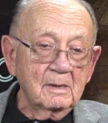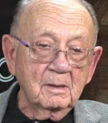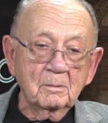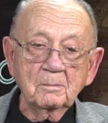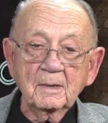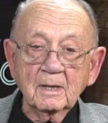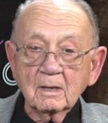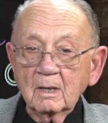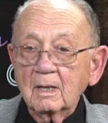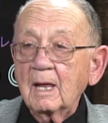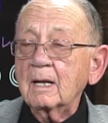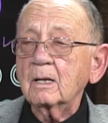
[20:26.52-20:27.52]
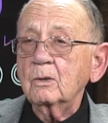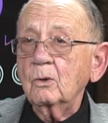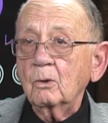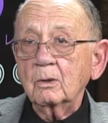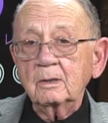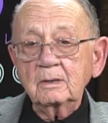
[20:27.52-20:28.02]
making a lot of
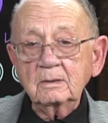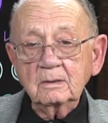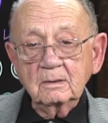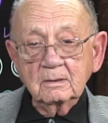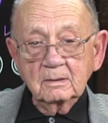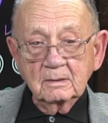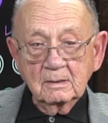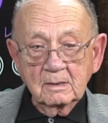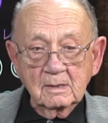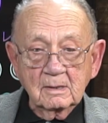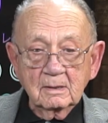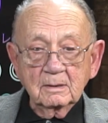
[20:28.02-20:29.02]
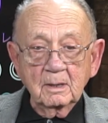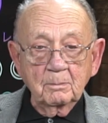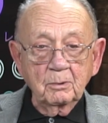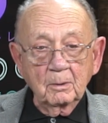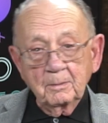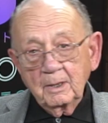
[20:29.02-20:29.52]
noise. They
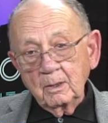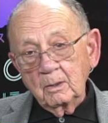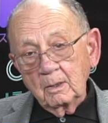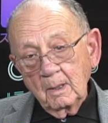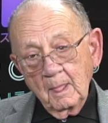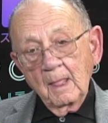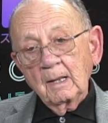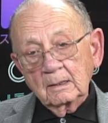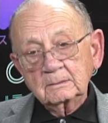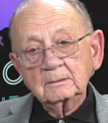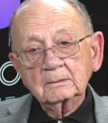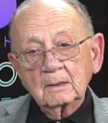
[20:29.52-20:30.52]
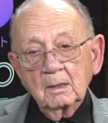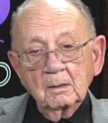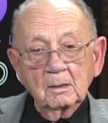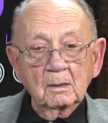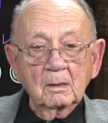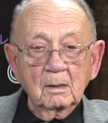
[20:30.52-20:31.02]
put me in
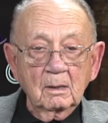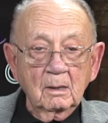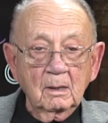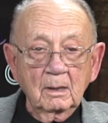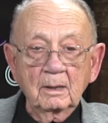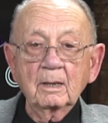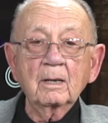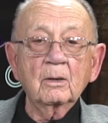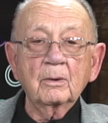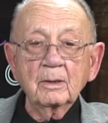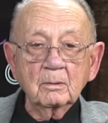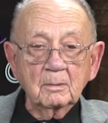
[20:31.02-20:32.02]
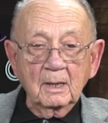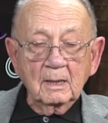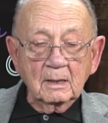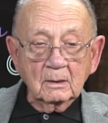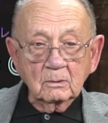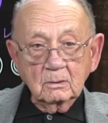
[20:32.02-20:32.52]
an area of my
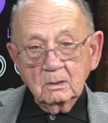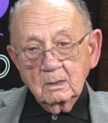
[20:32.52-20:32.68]
house.